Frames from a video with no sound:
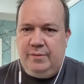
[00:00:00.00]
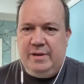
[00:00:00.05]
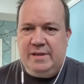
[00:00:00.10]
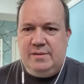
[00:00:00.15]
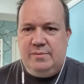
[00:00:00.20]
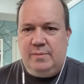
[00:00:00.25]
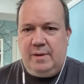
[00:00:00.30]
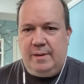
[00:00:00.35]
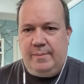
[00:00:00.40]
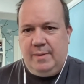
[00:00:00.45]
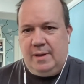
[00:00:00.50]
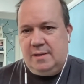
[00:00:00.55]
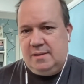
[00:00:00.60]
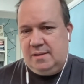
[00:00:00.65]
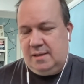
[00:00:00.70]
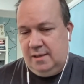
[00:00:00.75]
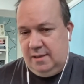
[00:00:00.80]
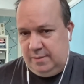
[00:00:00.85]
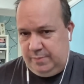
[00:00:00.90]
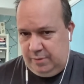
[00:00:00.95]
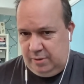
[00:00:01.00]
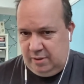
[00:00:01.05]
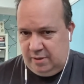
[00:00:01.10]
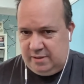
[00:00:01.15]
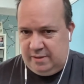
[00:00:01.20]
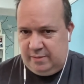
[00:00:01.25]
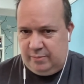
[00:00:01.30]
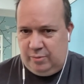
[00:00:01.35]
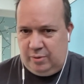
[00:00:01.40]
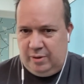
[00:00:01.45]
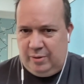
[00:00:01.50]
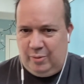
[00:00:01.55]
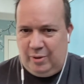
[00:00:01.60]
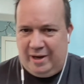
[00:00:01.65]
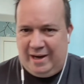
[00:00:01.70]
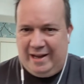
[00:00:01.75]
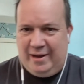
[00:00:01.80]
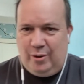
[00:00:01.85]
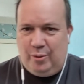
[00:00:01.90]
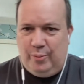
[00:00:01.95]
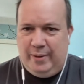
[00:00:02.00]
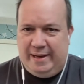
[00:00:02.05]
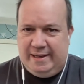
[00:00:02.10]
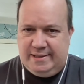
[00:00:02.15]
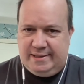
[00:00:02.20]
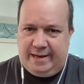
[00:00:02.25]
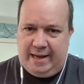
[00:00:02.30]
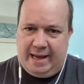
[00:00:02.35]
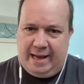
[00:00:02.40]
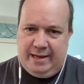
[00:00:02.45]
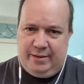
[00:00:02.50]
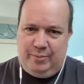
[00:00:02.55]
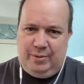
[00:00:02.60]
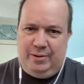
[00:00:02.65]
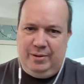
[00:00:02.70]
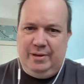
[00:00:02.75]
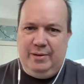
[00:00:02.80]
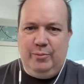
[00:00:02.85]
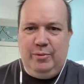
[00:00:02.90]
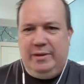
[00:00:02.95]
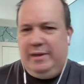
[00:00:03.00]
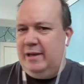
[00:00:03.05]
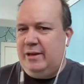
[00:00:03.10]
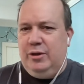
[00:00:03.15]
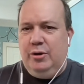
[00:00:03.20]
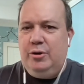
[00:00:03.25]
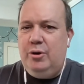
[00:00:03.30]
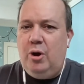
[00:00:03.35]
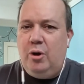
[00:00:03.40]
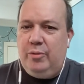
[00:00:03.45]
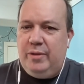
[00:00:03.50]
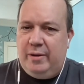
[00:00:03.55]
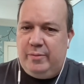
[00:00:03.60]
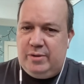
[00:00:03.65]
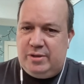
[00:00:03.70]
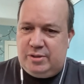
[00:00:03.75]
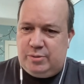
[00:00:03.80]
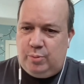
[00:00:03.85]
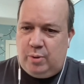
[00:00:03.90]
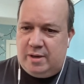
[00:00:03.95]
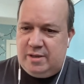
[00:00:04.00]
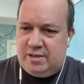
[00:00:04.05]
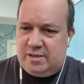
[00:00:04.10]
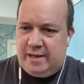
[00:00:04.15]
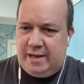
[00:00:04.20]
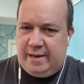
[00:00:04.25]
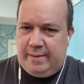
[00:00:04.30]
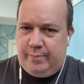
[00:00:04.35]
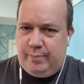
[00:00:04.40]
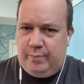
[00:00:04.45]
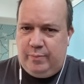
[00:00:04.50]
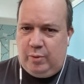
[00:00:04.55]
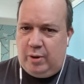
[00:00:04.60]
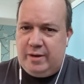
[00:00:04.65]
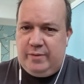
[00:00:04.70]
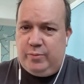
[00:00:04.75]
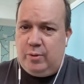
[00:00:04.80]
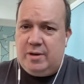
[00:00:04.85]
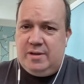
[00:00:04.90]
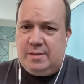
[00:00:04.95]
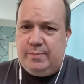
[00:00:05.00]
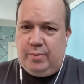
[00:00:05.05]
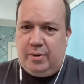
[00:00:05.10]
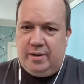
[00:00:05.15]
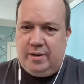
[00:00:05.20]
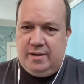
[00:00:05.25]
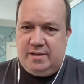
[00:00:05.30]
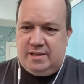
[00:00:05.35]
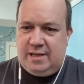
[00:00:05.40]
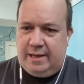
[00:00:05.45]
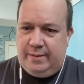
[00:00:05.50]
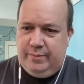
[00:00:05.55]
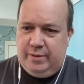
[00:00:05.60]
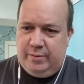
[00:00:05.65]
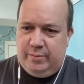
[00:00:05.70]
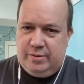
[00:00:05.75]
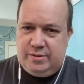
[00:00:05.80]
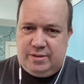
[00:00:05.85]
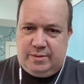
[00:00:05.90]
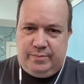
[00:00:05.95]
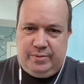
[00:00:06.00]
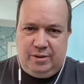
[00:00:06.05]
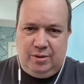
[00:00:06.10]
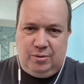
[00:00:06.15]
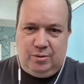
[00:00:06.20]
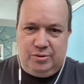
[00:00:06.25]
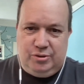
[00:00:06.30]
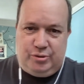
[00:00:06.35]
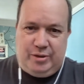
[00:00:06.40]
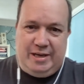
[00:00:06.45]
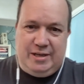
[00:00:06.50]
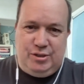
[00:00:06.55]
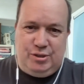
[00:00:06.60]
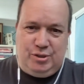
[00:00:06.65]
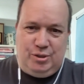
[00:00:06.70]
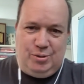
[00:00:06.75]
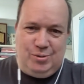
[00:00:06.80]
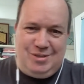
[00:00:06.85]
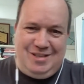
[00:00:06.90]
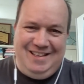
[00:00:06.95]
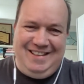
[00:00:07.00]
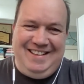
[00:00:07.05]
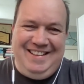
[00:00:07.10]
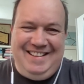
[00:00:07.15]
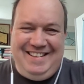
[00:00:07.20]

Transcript: The reason why I'm asking is because what I always like when you know there was once a, once upon a time there was something called trade shows.